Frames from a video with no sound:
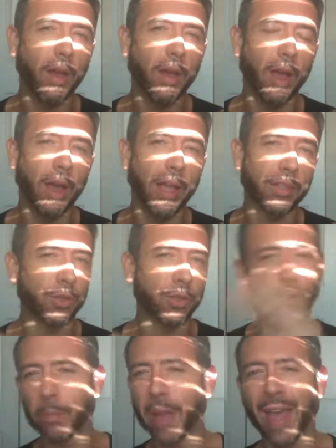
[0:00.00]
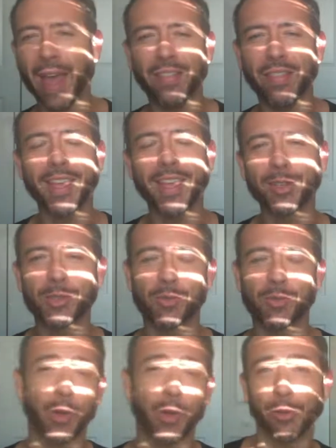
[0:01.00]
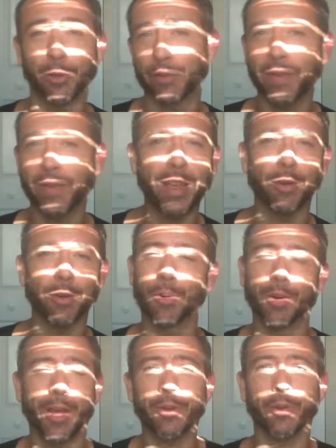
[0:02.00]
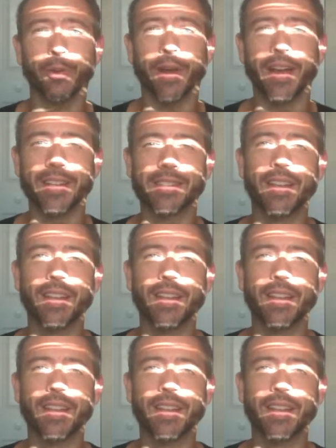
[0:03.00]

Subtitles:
as good or bad things, real or fake or otherwise.